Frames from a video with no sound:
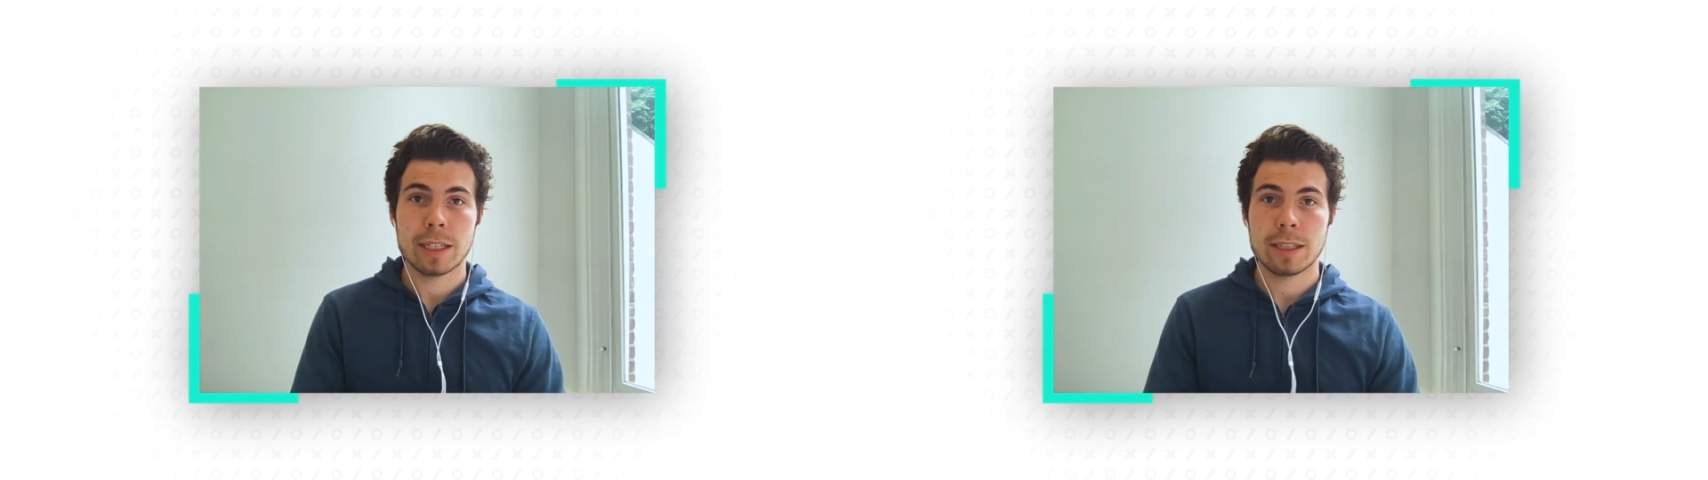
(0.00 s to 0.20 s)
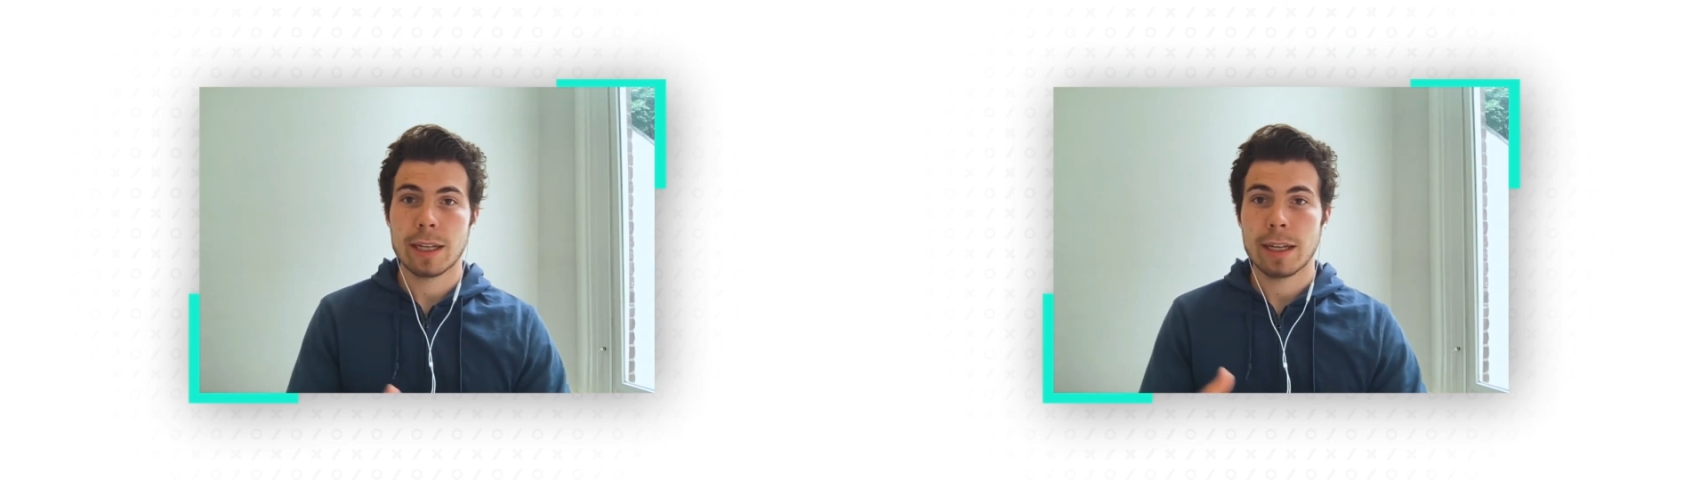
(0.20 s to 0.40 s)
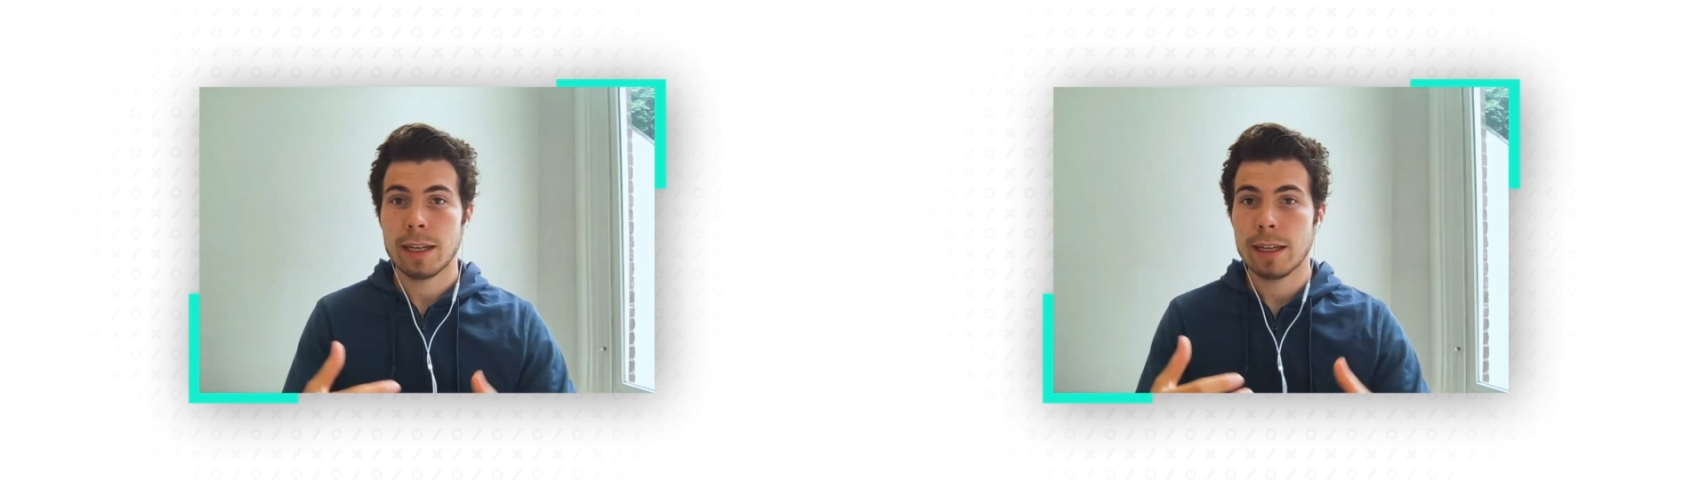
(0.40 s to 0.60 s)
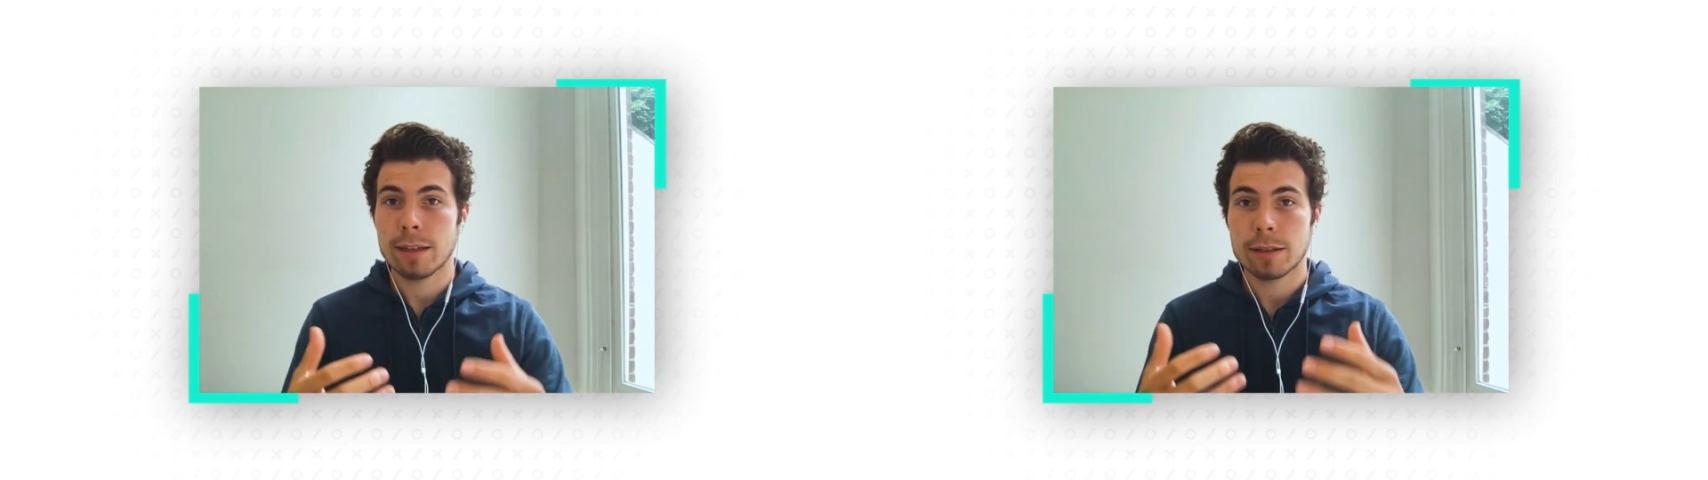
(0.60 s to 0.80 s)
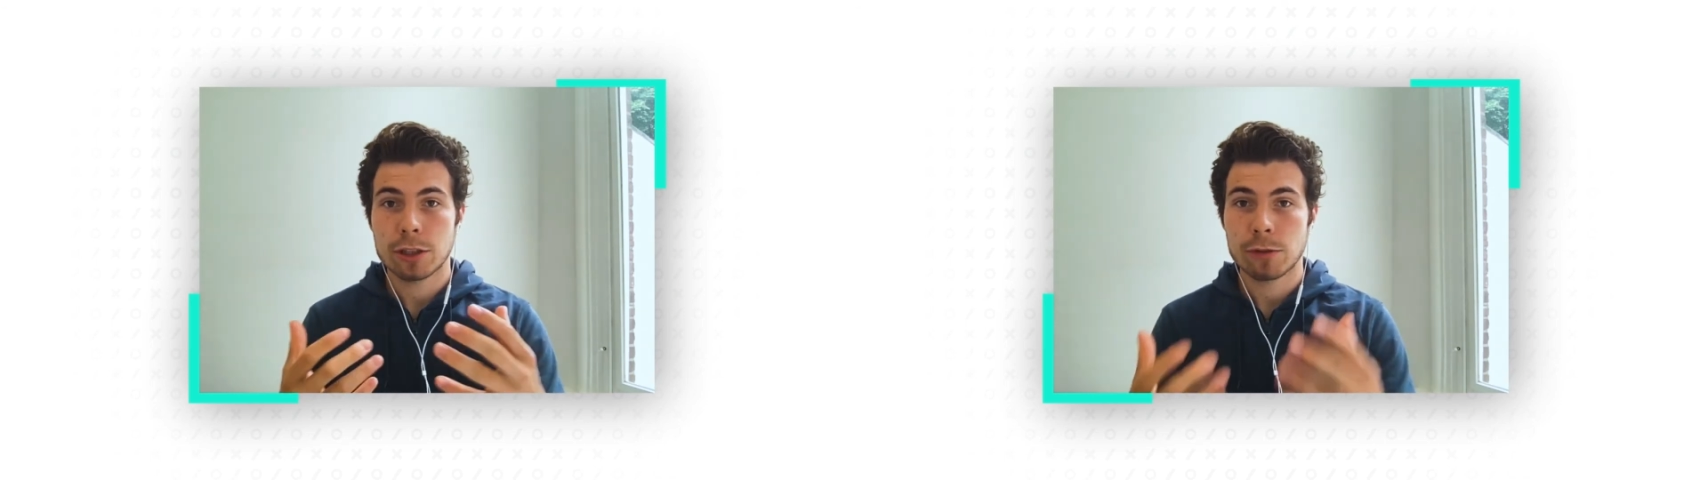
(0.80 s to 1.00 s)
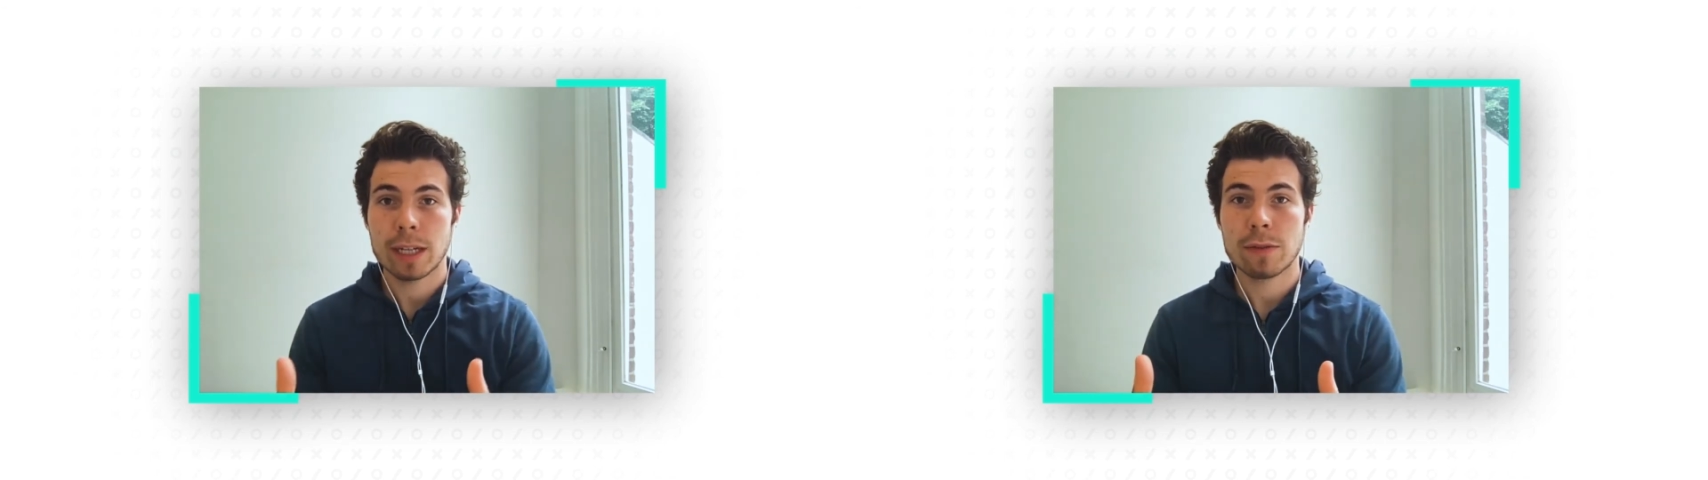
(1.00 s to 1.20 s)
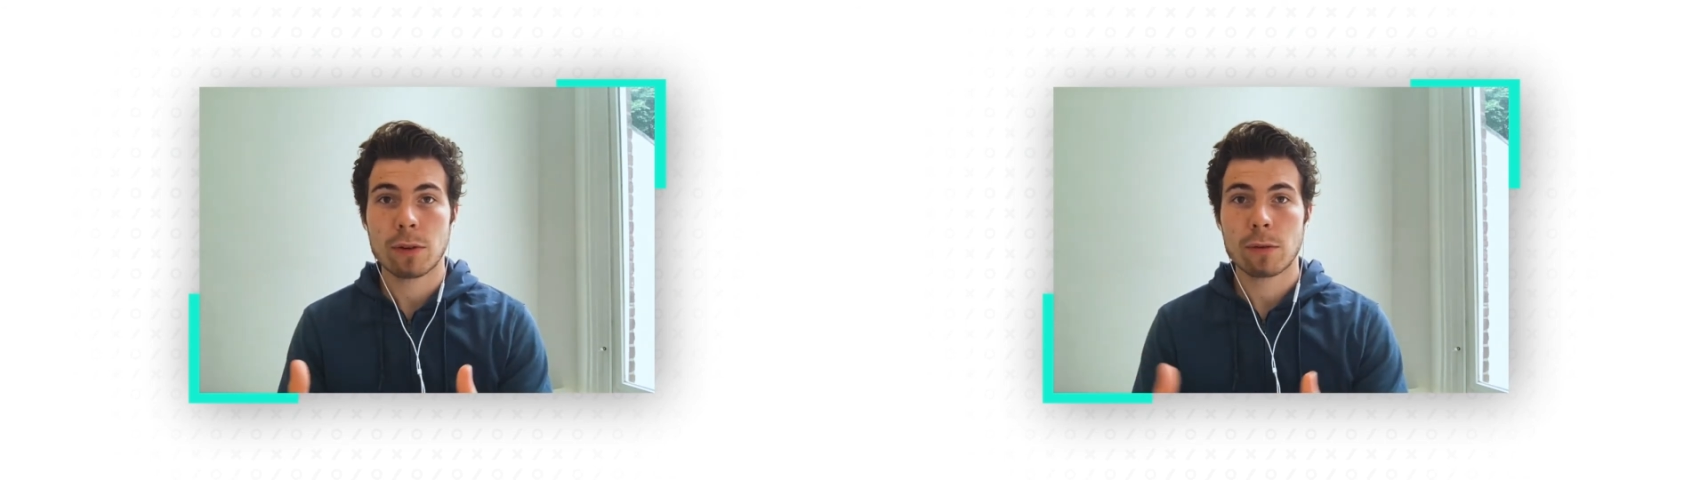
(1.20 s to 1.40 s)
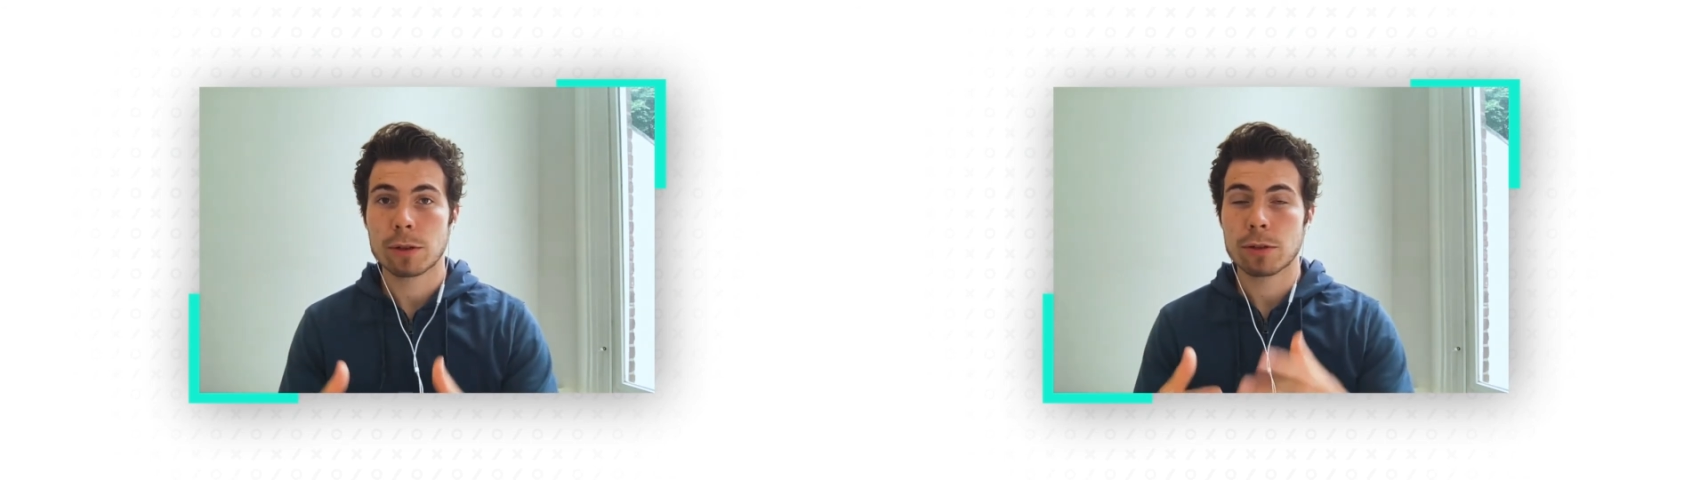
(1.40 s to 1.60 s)
is a
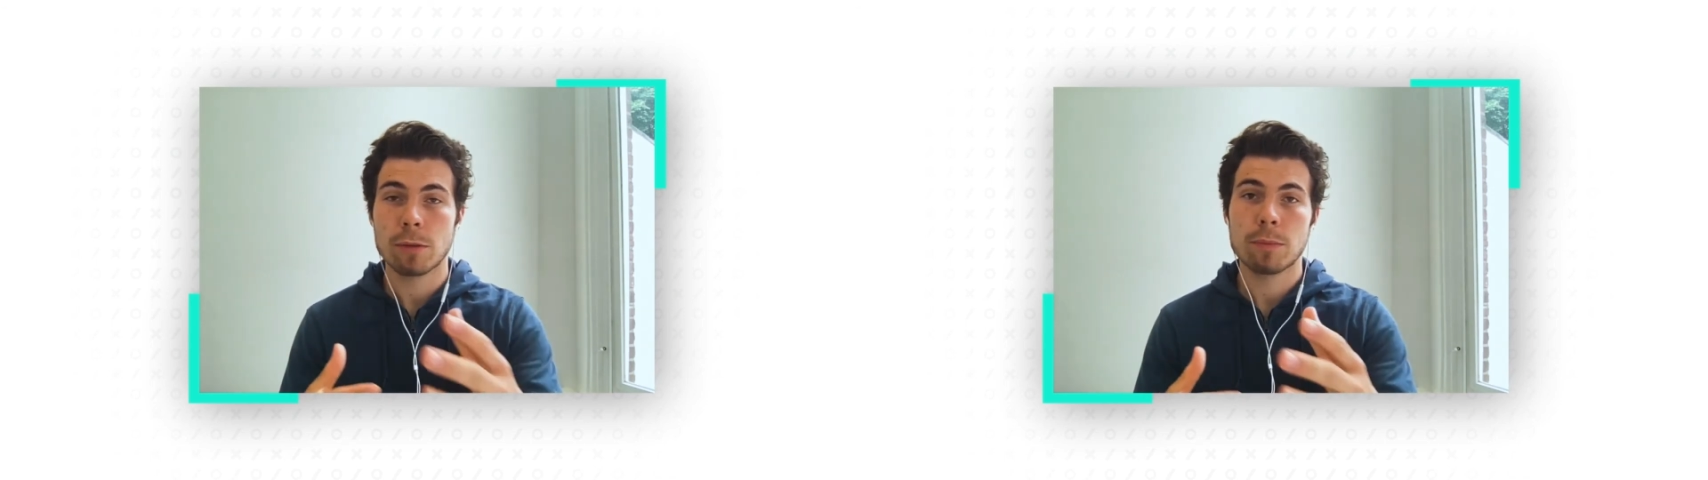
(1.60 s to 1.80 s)
straightforward